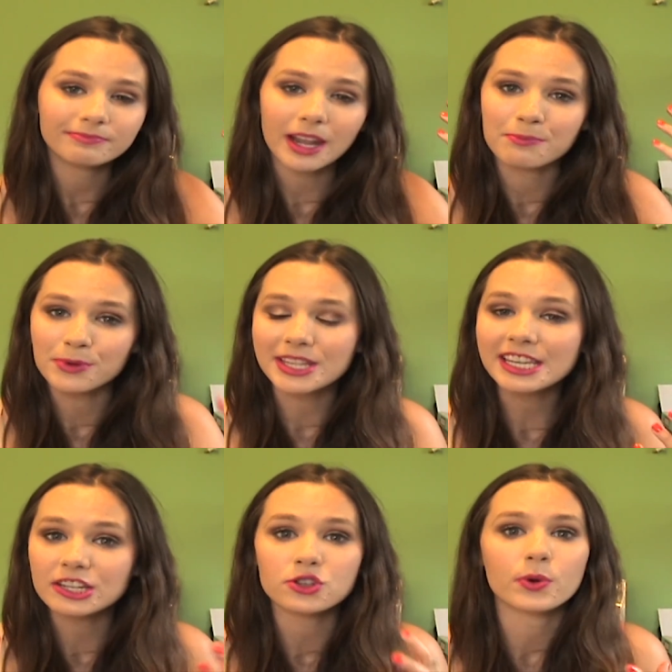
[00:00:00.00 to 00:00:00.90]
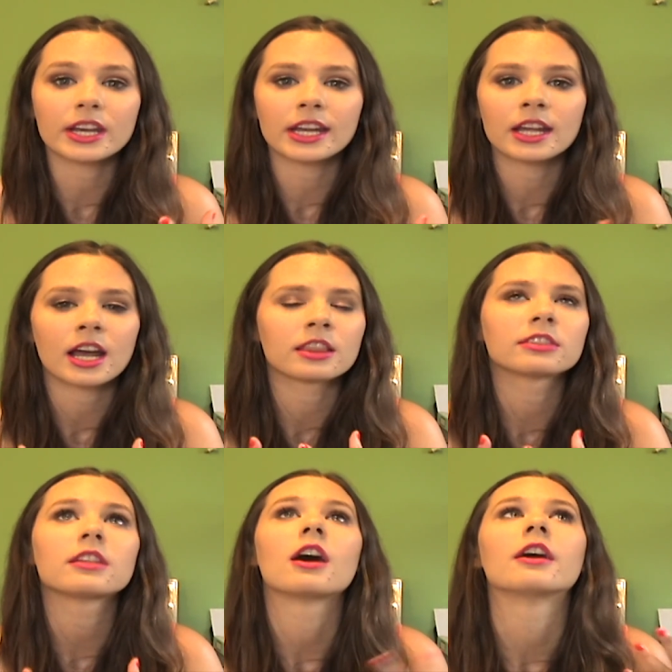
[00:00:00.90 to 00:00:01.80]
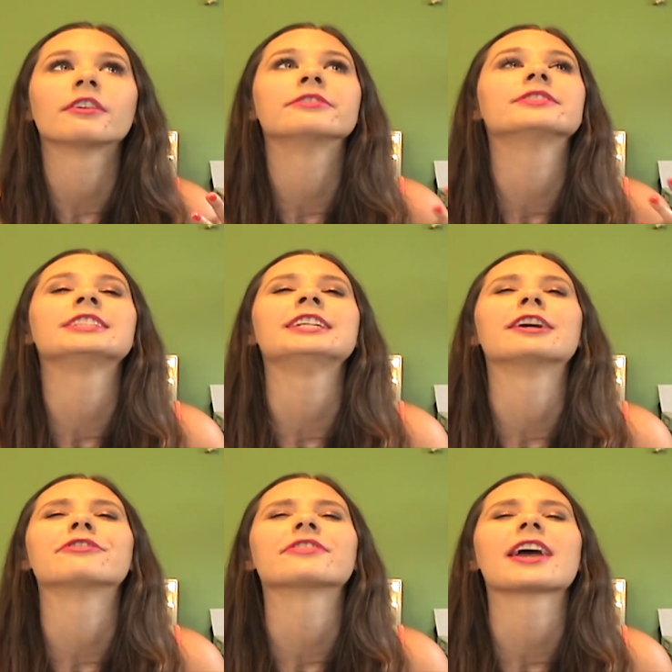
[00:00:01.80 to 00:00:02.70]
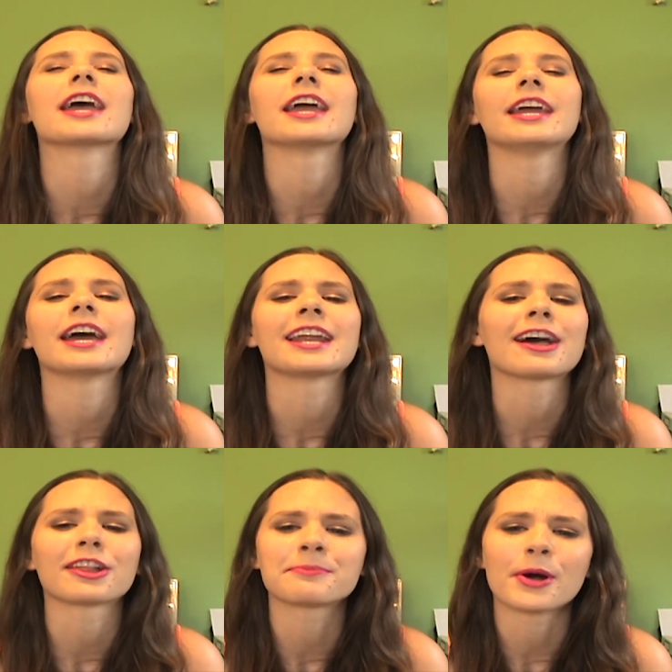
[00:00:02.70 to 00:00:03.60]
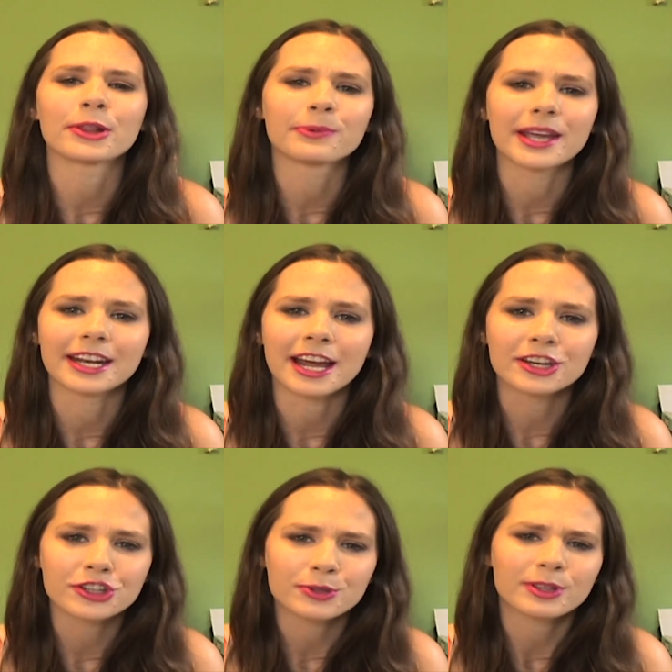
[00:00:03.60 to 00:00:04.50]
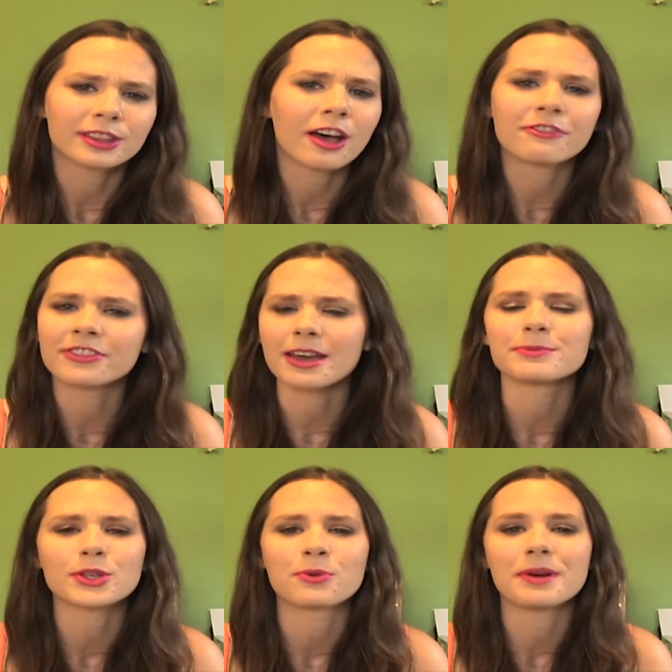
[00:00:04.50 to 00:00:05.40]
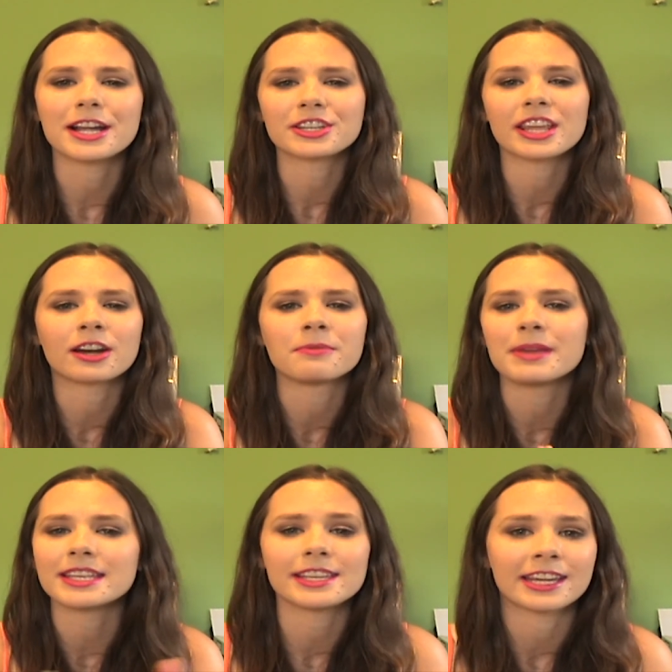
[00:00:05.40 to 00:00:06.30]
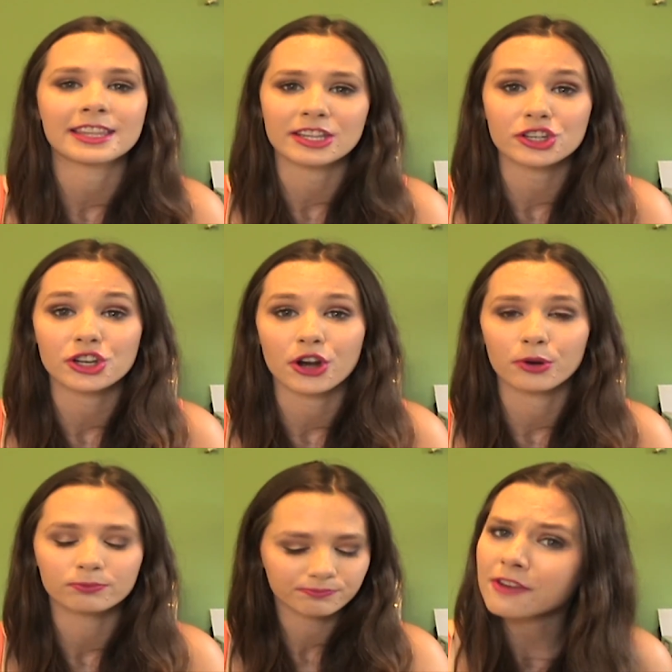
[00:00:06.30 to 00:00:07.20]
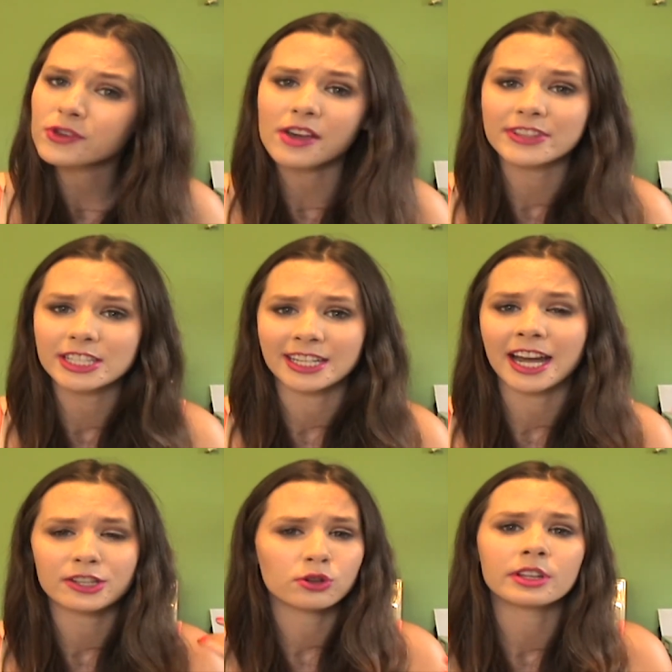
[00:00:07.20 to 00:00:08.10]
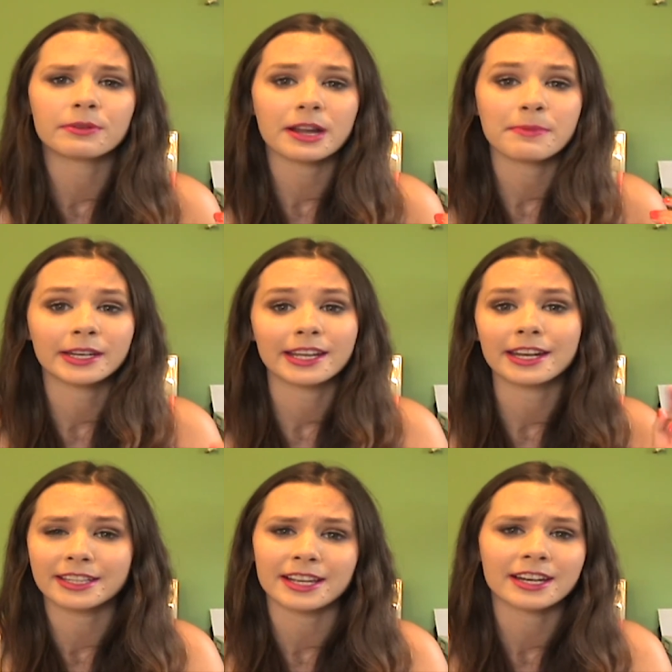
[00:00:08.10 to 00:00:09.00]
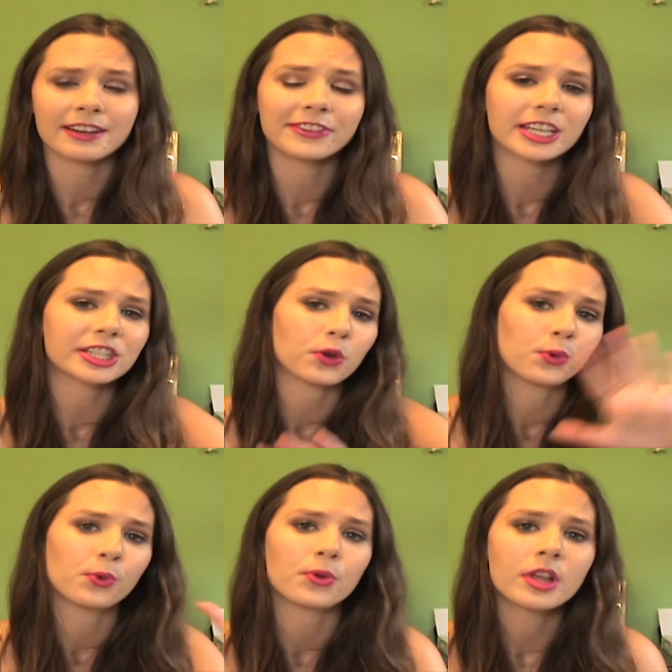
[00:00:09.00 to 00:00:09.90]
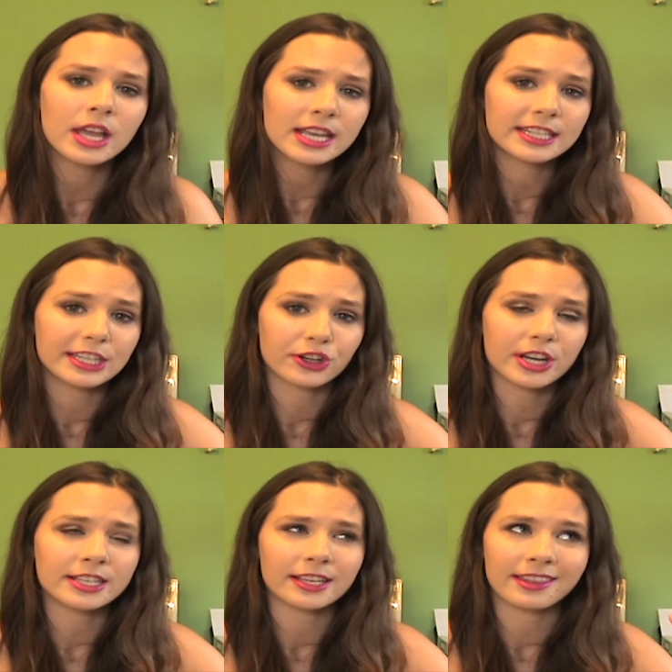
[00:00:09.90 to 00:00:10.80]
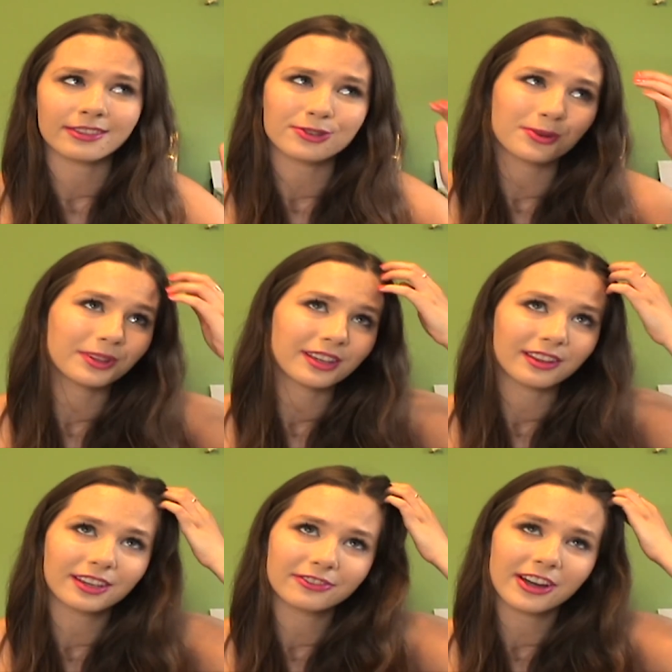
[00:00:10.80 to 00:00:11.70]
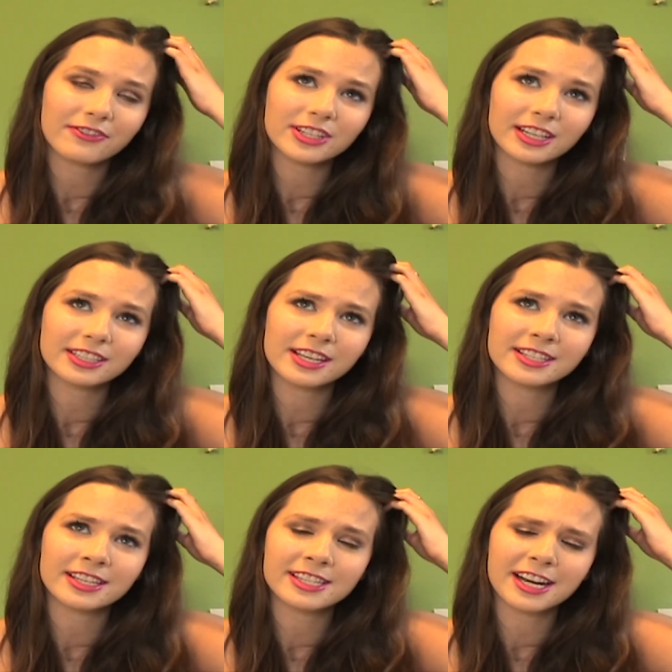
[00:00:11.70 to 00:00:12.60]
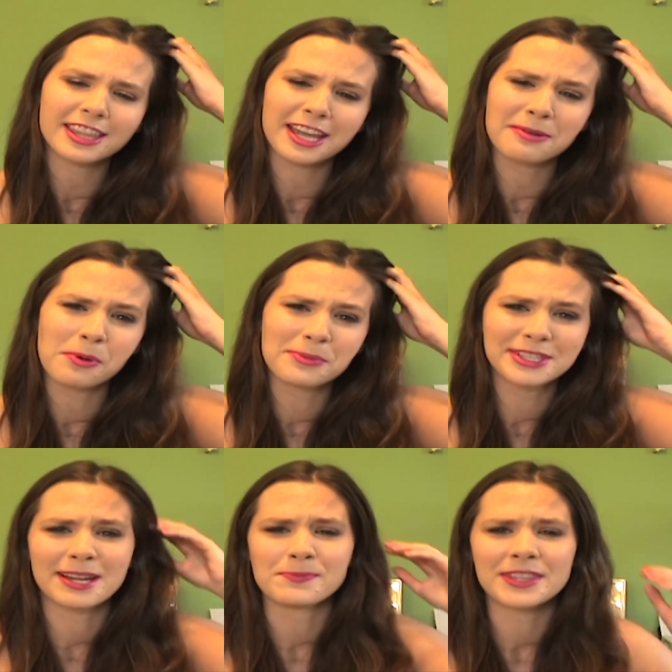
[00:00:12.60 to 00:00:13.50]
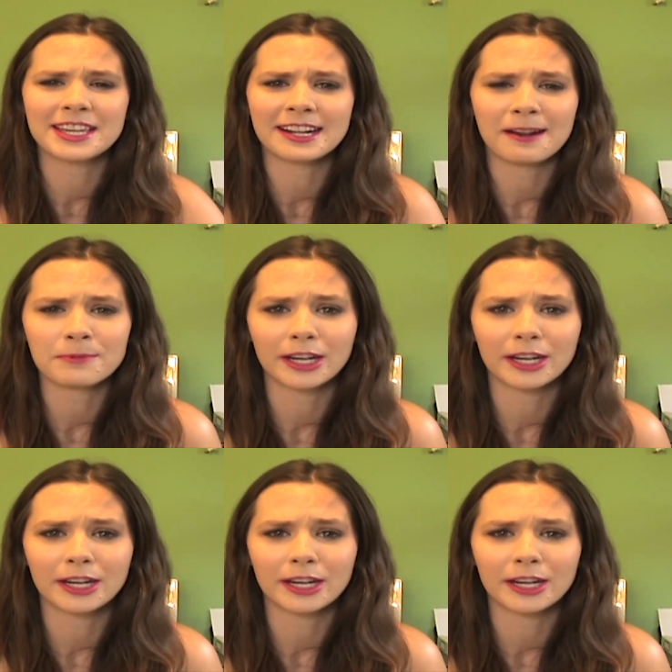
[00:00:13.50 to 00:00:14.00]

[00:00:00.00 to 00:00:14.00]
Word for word: I'm really enjoying it. I love Tina Fey and Alec Baldwin. I just love them so much. They are amazing in this show. If you haven't seen it, I totally recommend it. It is on Netflix, the whole series. I think there's only like 5 or 6 seasons, and I think I'm almost done with it, and I'm